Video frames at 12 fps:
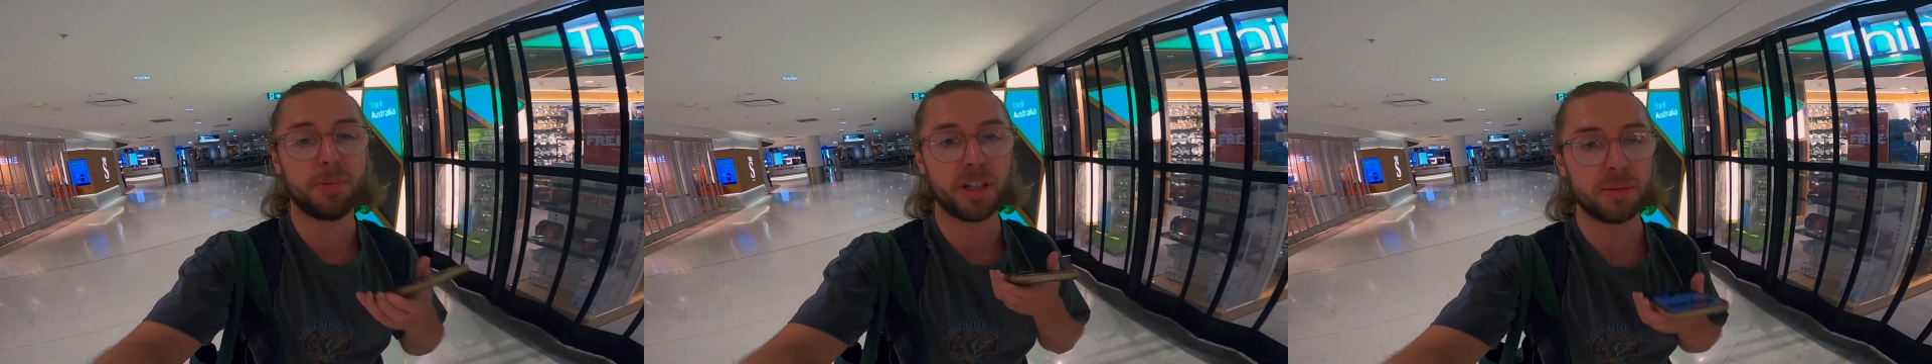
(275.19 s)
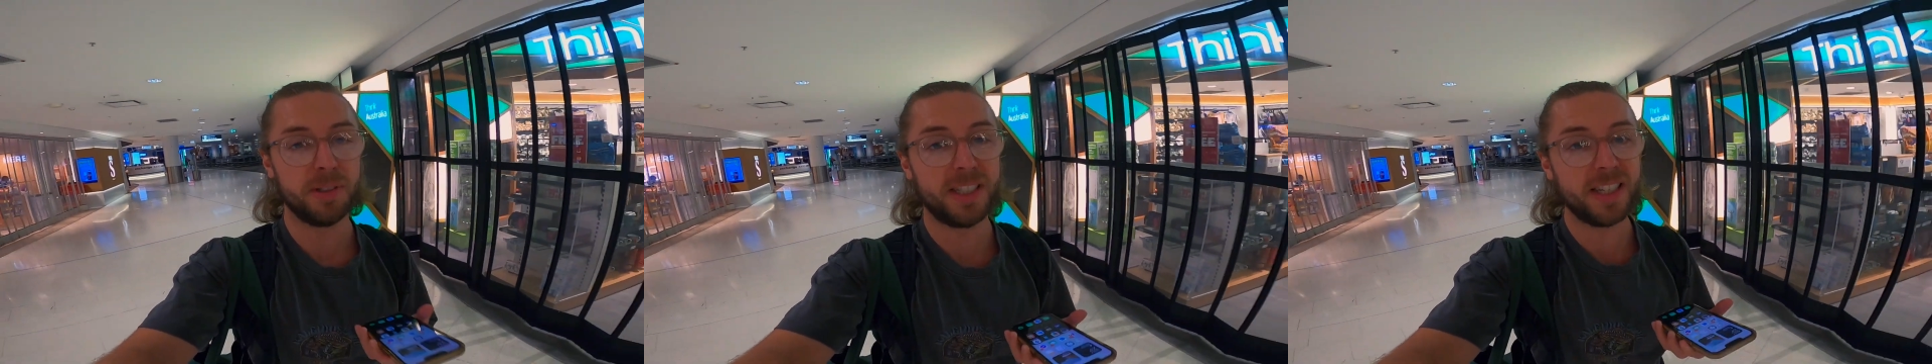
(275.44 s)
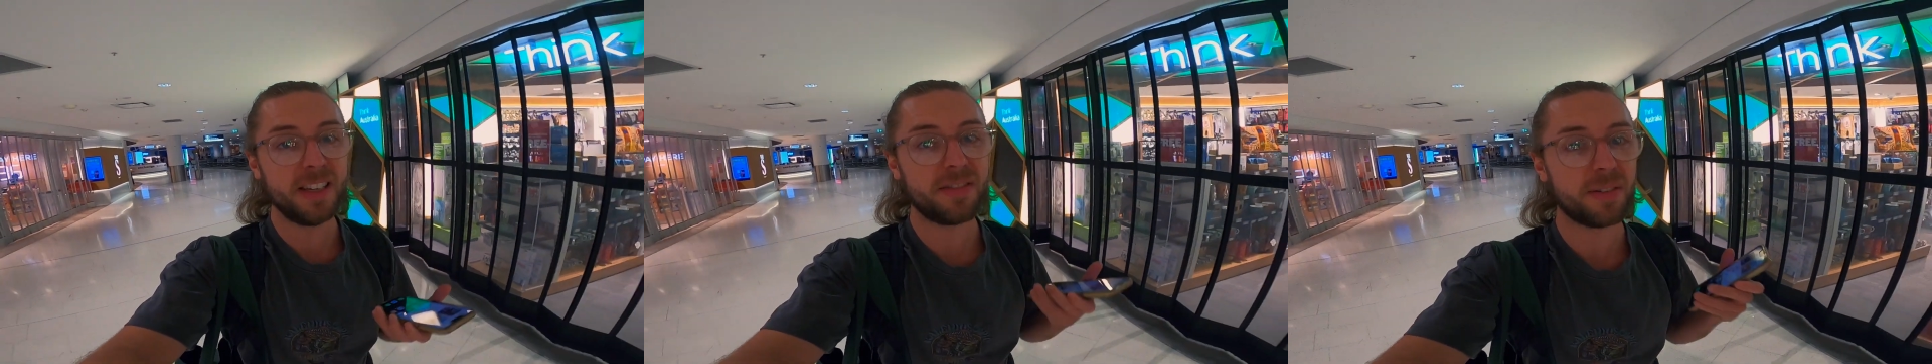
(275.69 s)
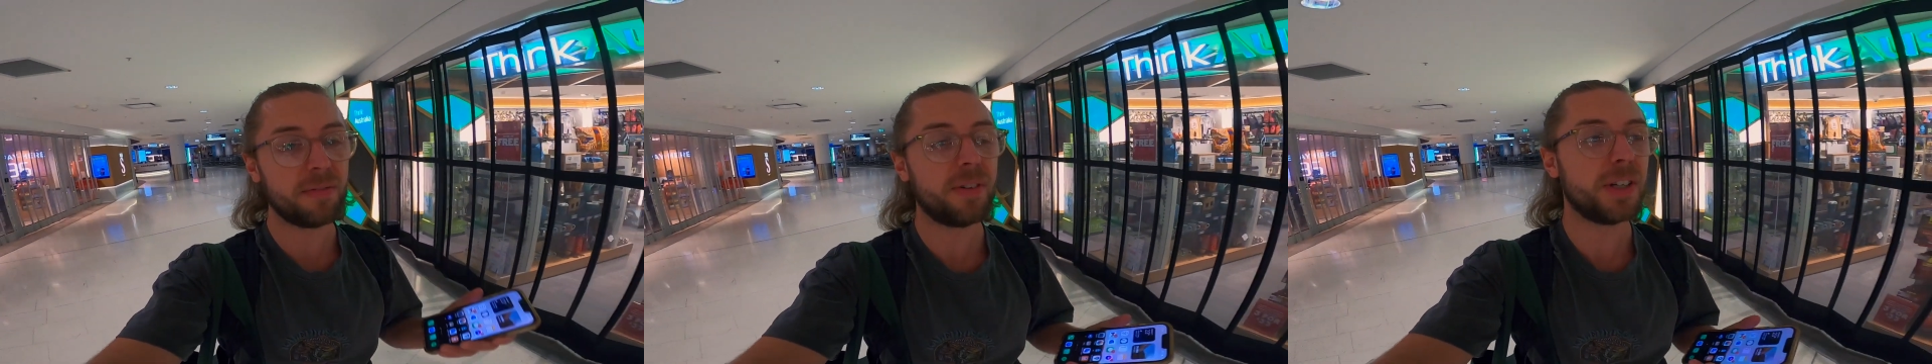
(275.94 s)
brushed my teeth
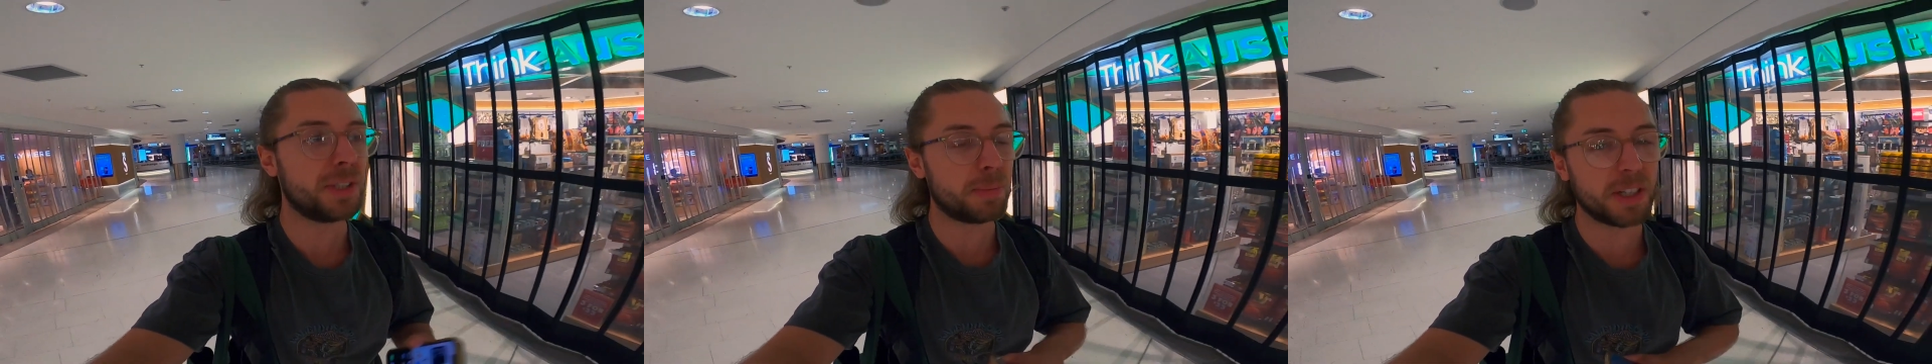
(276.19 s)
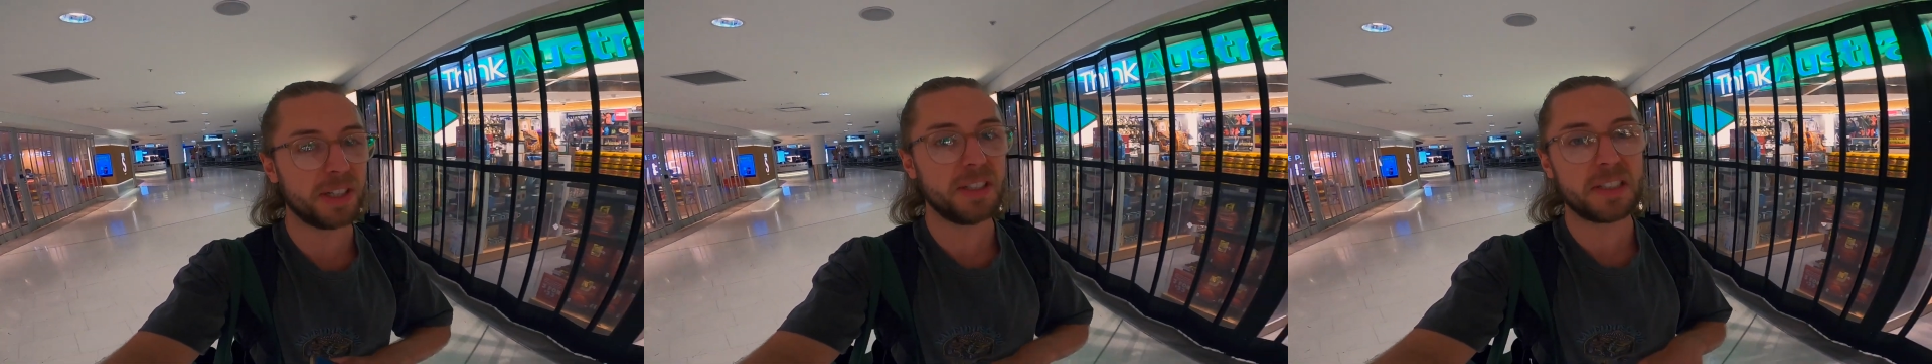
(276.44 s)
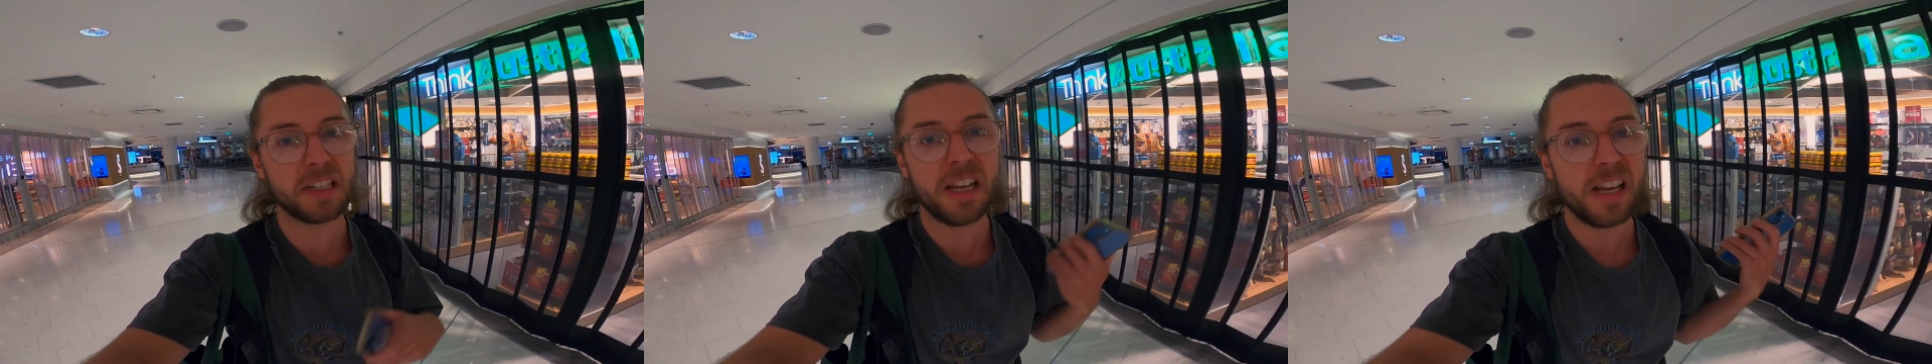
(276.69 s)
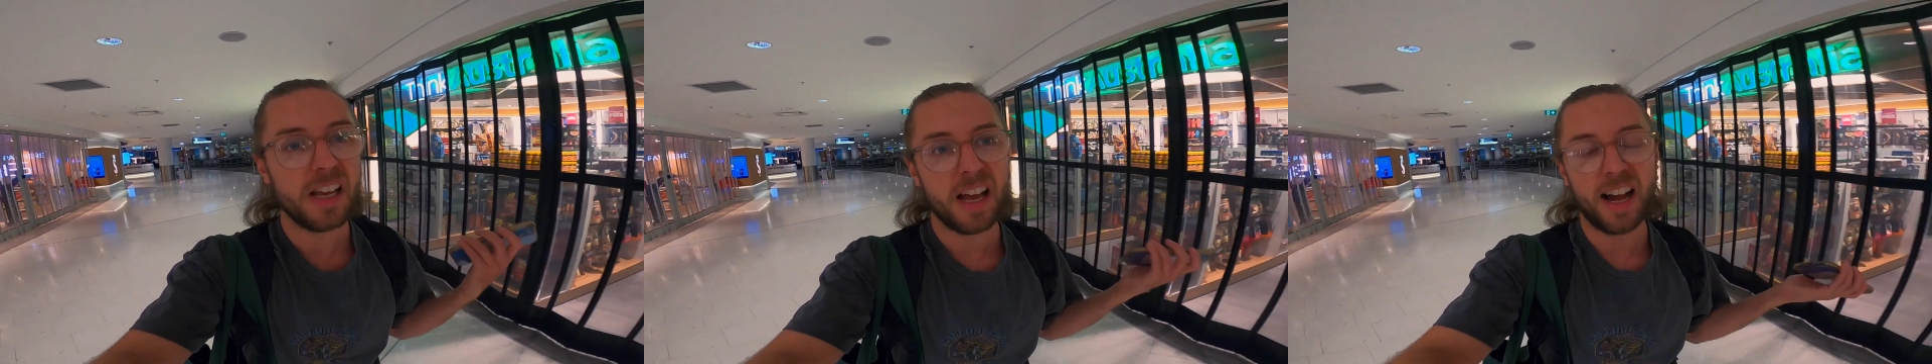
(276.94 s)
and flossed because
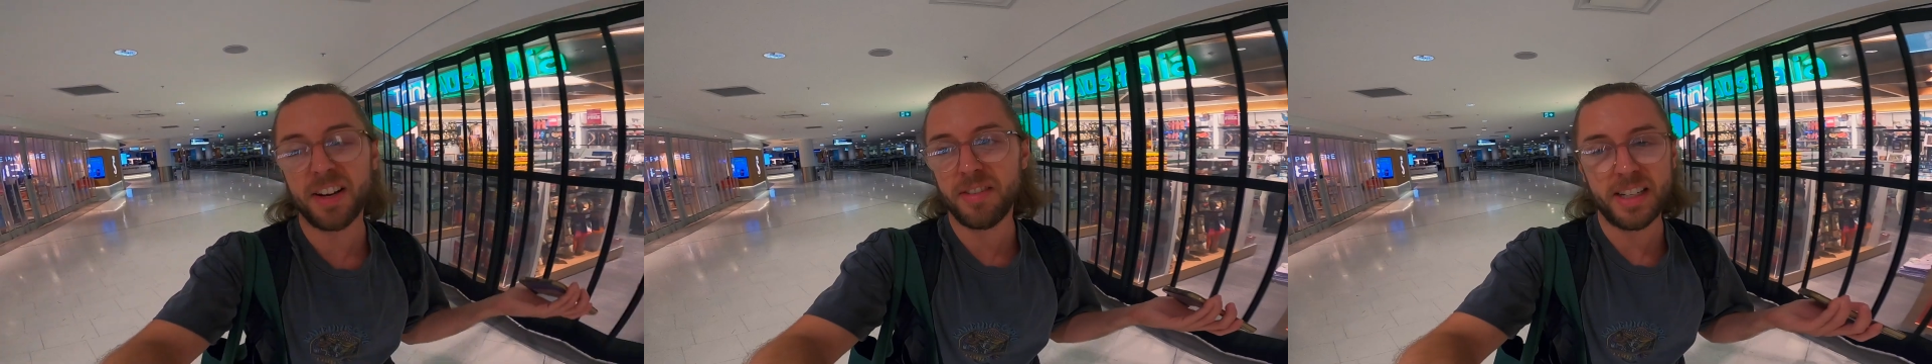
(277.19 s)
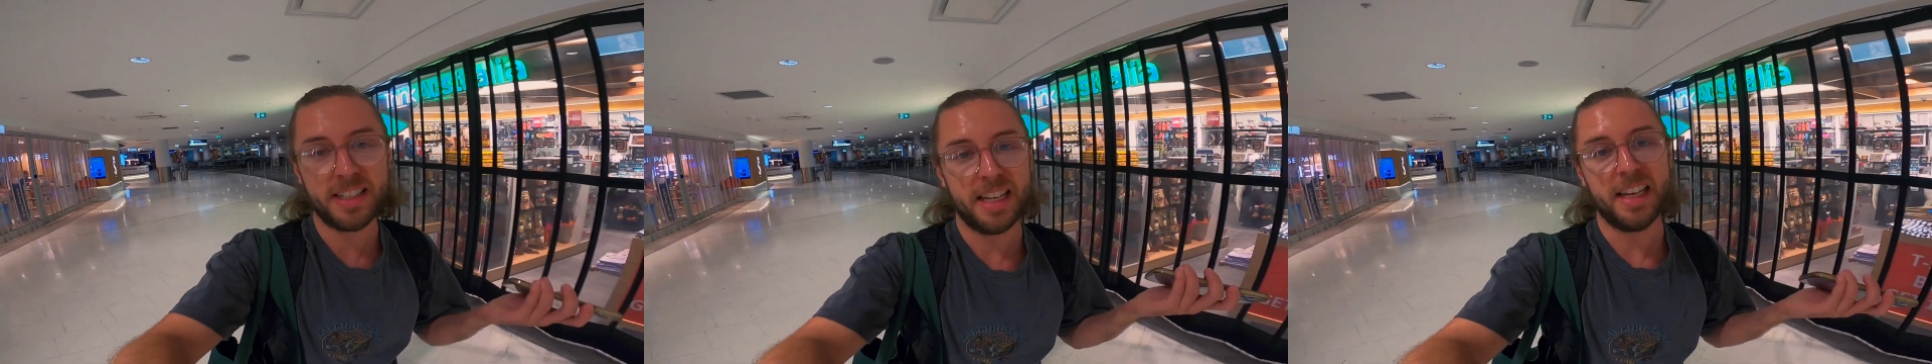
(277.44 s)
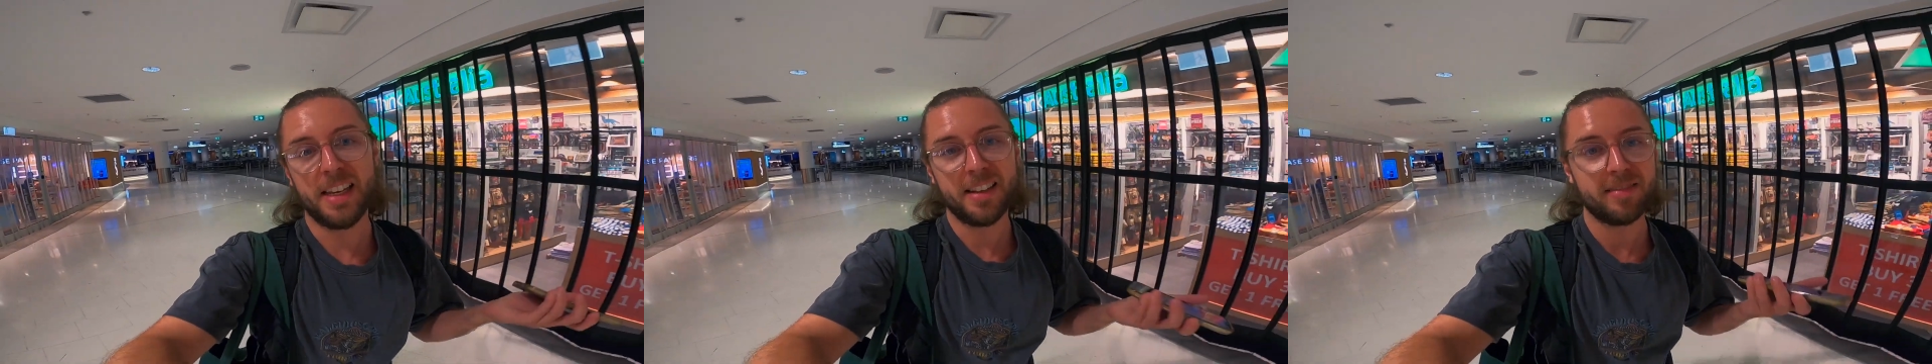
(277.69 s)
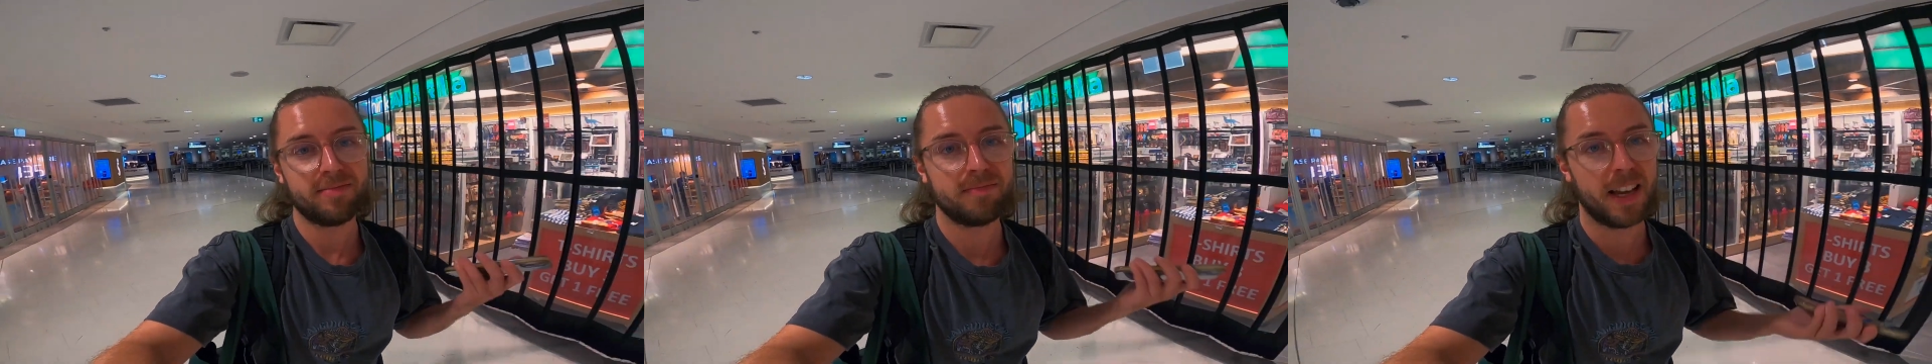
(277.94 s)
I don't need to eat
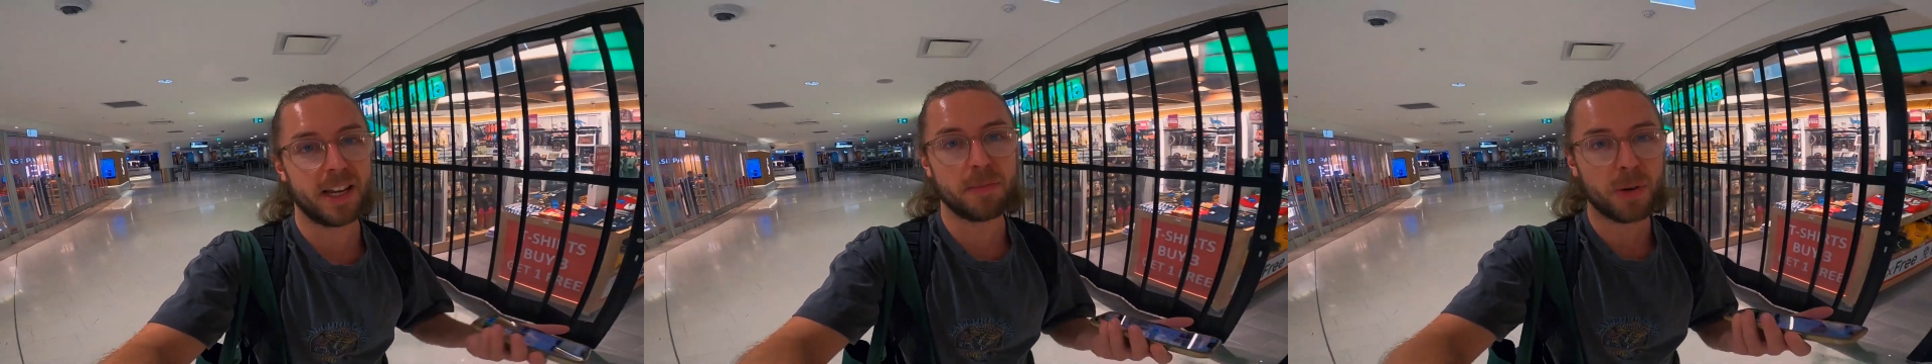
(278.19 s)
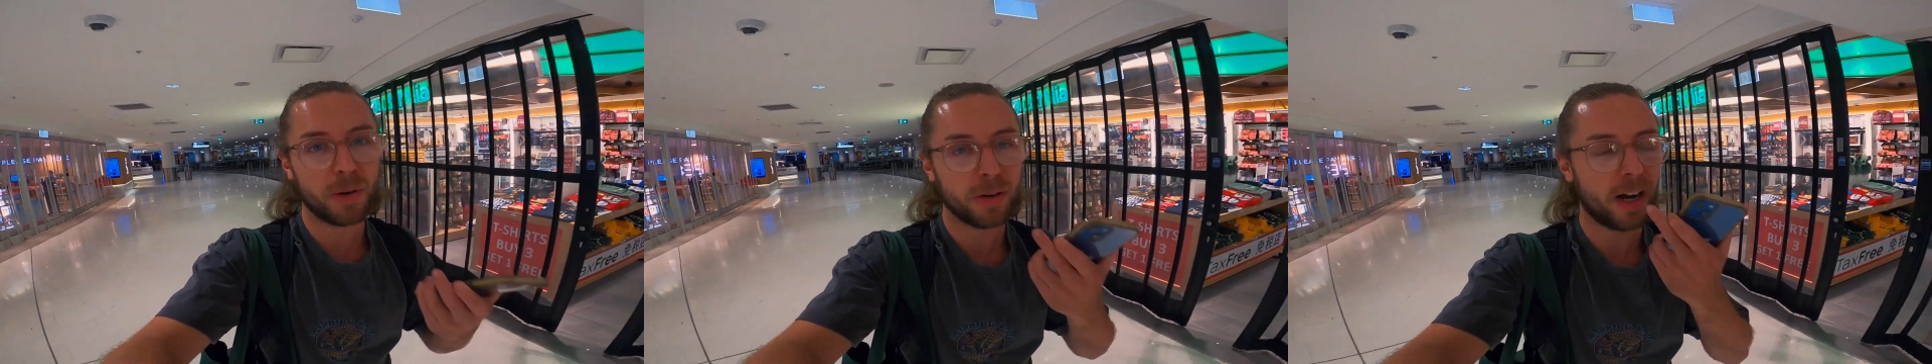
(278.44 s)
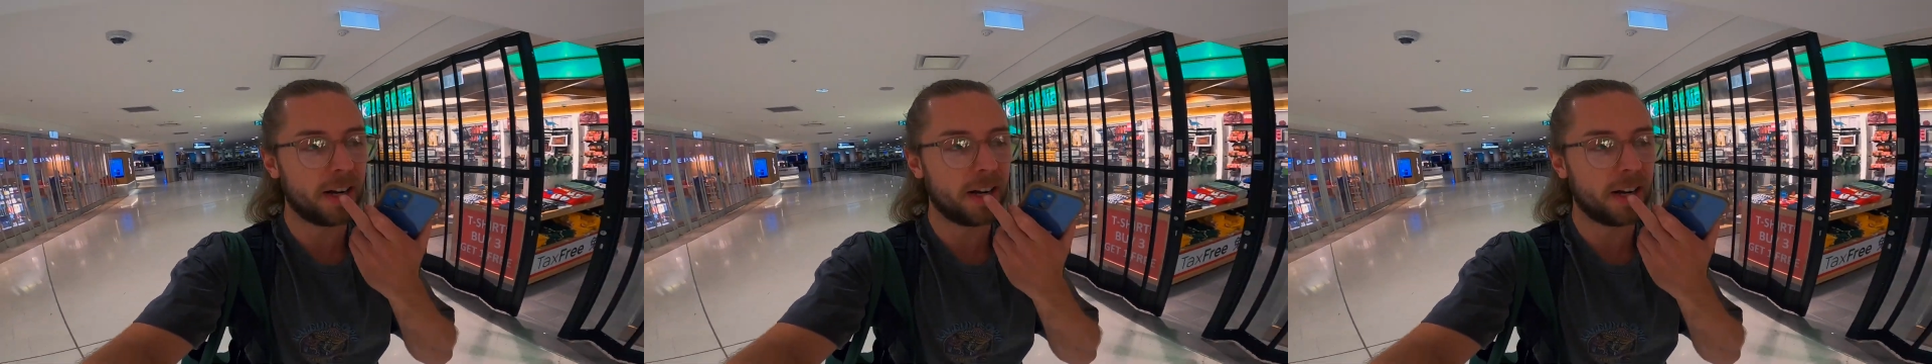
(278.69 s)
anymore.